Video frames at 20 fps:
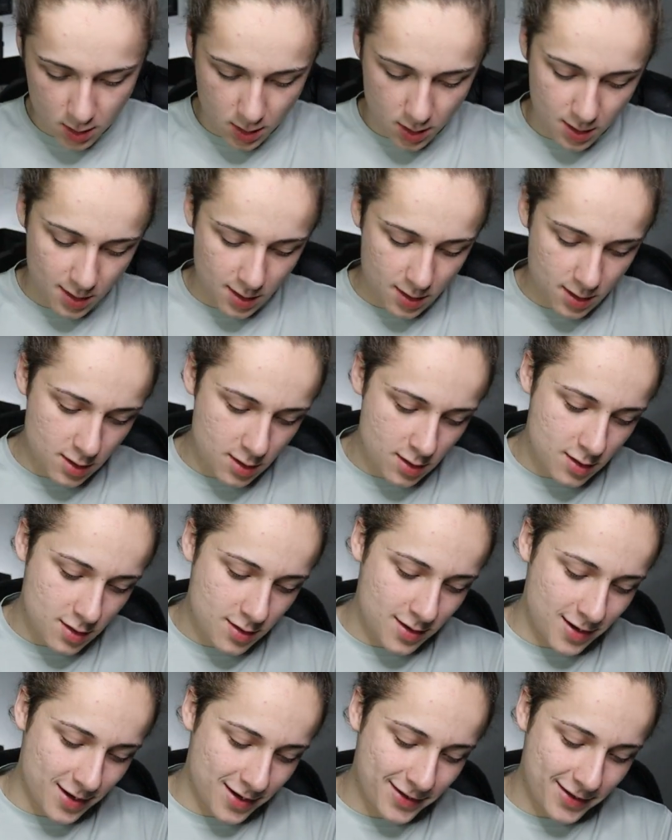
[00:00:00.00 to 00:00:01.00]

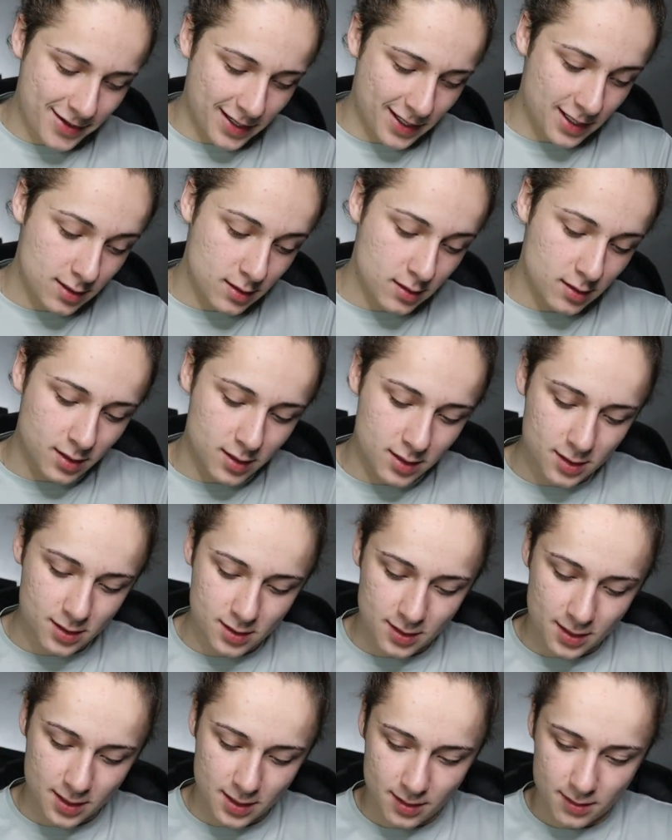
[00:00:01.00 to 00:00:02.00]
oh, okay,
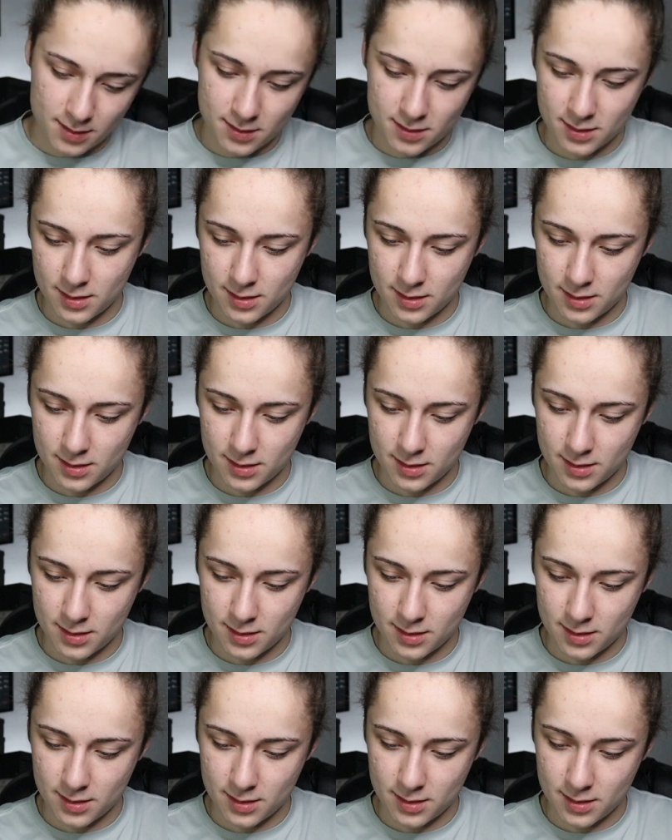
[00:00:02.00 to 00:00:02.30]
all right.